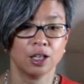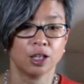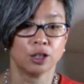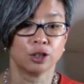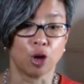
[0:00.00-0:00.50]

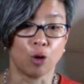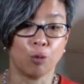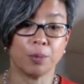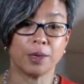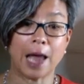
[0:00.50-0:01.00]
So
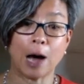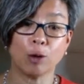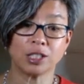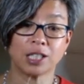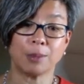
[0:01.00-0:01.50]
now it's
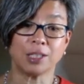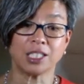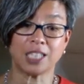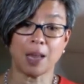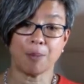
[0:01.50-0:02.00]
time to
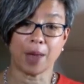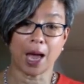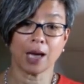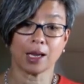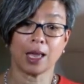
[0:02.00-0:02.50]
set
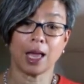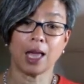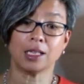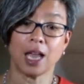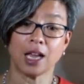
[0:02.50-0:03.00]
back and
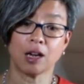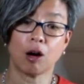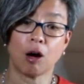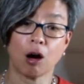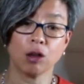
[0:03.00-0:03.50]
take a
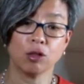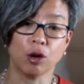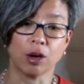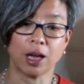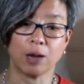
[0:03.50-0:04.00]
hard
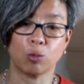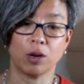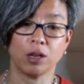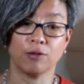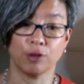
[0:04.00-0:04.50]
look at what
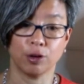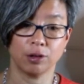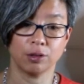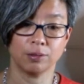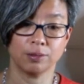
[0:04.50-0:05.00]
you've
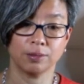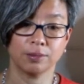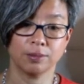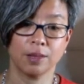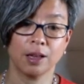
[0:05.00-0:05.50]
learned.
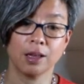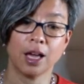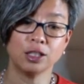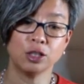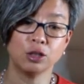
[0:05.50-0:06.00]

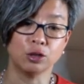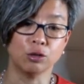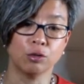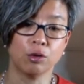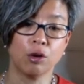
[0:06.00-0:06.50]
As you do,
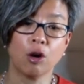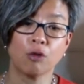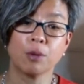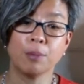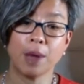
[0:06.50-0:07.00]

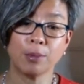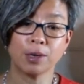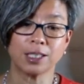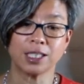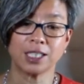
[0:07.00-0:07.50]
remember to
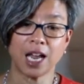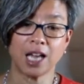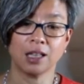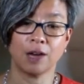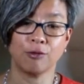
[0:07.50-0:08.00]
stay in
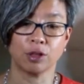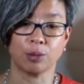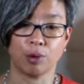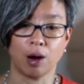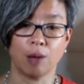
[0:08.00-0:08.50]
love with the
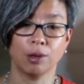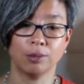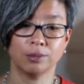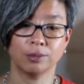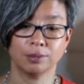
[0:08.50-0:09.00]
problem,
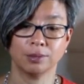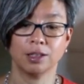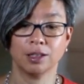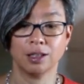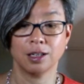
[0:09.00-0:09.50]

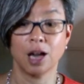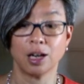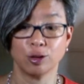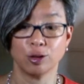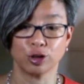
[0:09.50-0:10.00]
not
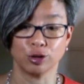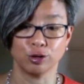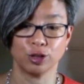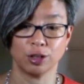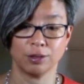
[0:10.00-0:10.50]
your solution.